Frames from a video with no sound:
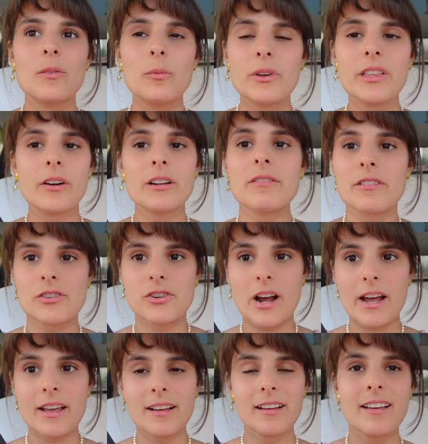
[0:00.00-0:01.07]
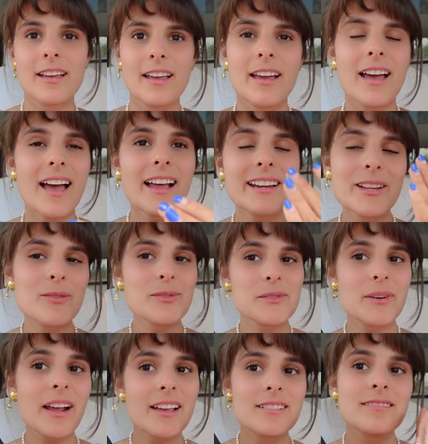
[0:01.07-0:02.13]
without even trying. And he
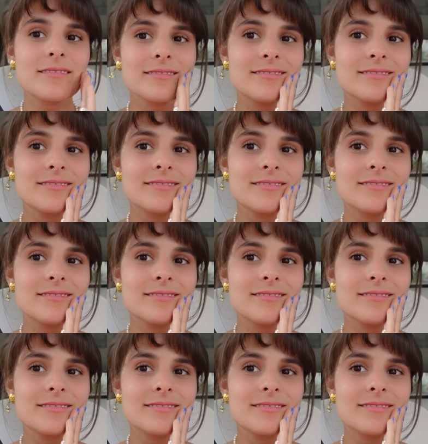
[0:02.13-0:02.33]
was right.